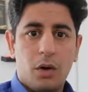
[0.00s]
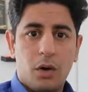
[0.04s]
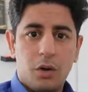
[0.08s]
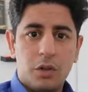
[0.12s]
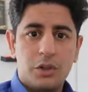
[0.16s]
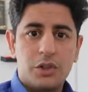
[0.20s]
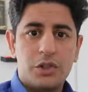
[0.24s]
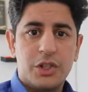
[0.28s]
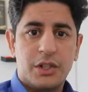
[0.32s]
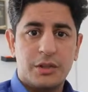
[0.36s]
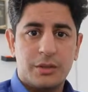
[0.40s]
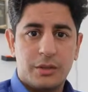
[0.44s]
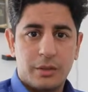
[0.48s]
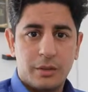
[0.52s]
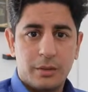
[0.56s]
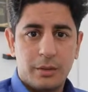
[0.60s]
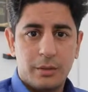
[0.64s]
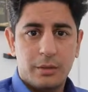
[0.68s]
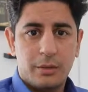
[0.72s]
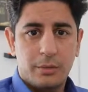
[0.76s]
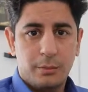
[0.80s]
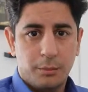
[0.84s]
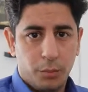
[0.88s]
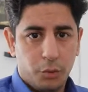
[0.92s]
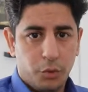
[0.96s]
or
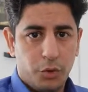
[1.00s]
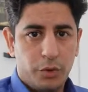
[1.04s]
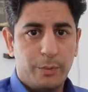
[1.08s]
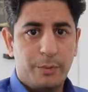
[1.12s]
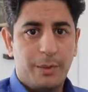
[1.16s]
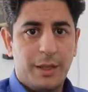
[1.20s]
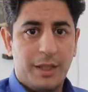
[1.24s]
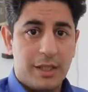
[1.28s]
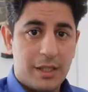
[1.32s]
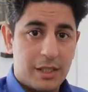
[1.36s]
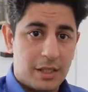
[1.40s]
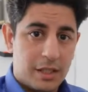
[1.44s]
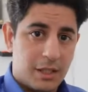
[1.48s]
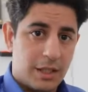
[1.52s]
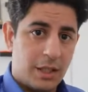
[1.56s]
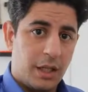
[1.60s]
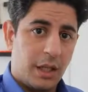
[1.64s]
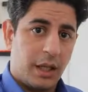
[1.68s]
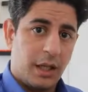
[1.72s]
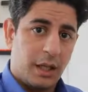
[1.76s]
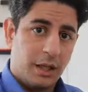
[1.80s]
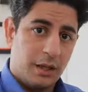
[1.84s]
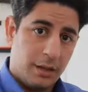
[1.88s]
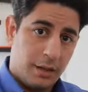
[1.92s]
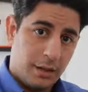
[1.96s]
Chandra moon placed
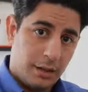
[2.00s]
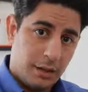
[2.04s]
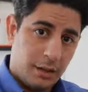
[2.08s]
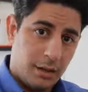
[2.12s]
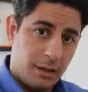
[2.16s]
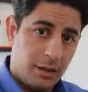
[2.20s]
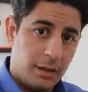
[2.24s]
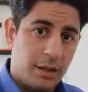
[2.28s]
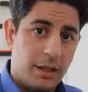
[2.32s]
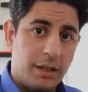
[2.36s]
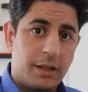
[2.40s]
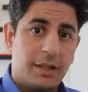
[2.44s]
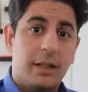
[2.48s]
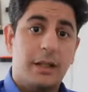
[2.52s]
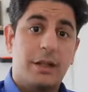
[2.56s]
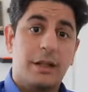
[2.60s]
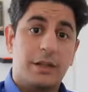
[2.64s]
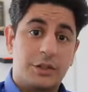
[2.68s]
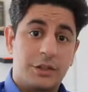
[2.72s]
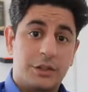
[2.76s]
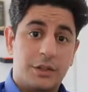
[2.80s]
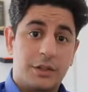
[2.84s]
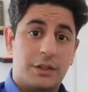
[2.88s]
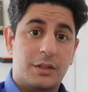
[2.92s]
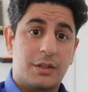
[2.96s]
in lucky
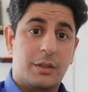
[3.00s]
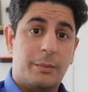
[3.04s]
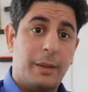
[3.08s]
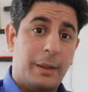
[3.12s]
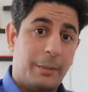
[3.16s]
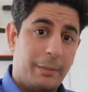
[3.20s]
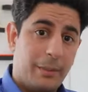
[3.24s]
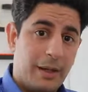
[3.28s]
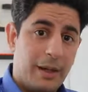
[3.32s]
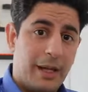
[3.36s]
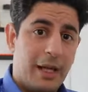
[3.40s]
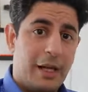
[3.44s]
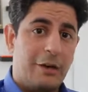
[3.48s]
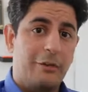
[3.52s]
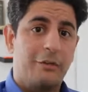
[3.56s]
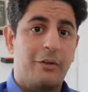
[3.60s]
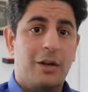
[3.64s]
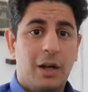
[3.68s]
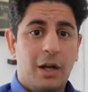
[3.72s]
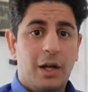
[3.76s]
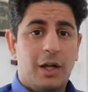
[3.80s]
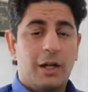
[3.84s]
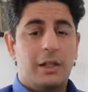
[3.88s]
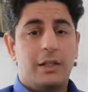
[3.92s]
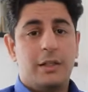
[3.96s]
nakshatra, people
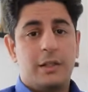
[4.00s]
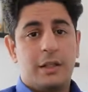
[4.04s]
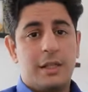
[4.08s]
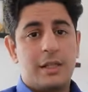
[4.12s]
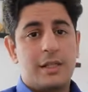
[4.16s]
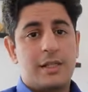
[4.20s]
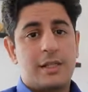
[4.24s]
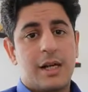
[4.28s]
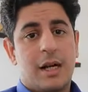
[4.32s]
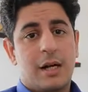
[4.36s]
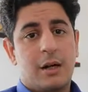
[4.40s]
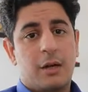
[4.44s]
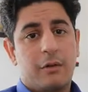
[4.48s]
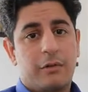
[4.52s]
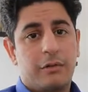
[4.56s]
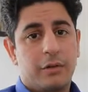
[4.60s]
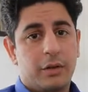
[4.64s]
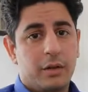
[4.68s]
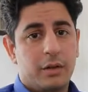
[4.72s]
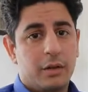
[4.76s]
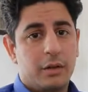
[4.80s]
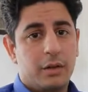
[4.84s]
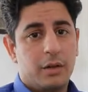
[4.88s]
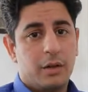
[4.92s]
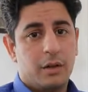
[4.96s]
have this kind of
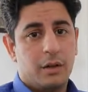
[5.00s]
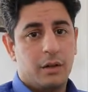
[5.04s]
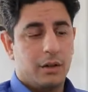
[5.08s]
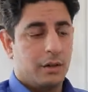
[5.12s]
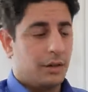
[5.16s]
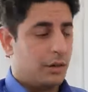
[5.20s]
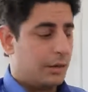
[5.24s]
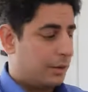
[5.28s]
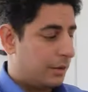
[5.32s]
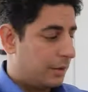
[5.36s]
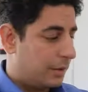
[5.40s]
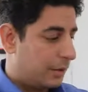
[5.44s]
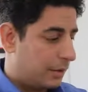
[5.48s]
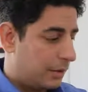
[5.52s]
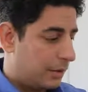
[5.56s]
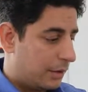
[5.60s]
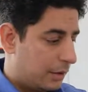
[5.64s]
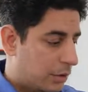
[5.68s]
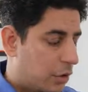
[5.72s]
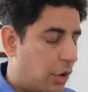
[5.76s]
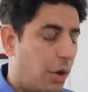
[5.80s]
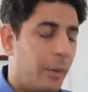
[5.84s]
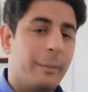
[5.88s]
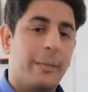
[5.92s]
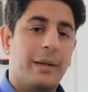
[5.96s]
a
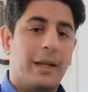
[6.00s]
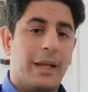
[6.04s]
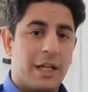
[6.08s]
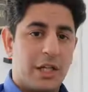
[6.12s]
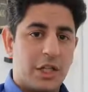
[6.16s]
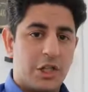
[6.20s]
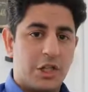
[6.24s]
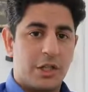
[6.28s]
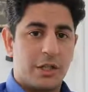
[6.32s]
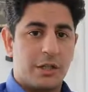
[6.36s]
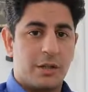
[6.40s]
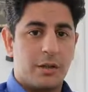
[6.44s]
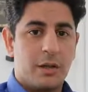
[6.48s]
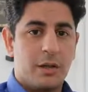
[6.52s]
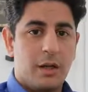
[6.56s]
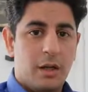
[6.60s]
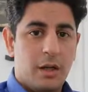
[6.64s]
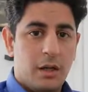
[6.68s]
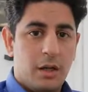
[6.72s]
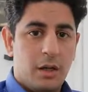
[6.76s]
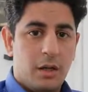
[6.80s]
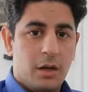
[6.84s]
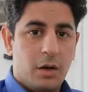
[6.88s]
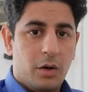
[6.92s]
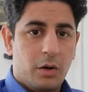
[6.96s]
combination
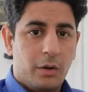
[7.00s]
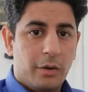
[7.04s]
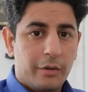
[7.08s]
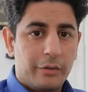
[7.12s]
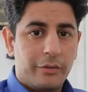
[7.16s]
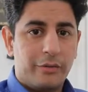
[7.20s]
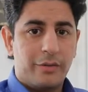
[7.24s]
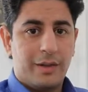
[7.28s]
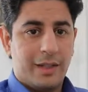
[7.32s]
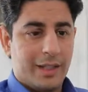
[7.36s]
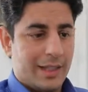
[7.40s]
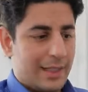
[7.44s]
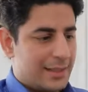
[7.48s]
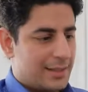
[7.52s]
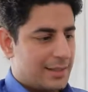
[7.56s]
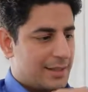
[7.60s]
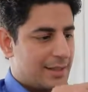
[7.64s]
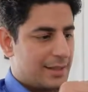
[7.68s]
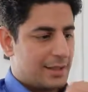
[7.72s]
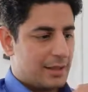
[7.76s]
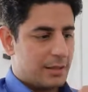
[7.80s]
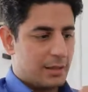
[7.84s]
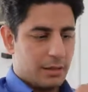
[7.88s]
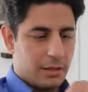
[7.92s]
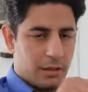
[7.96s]
of
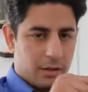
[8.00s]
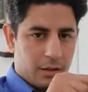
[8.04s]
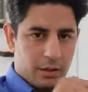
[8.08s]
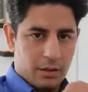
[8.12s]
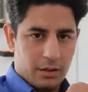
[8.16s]
less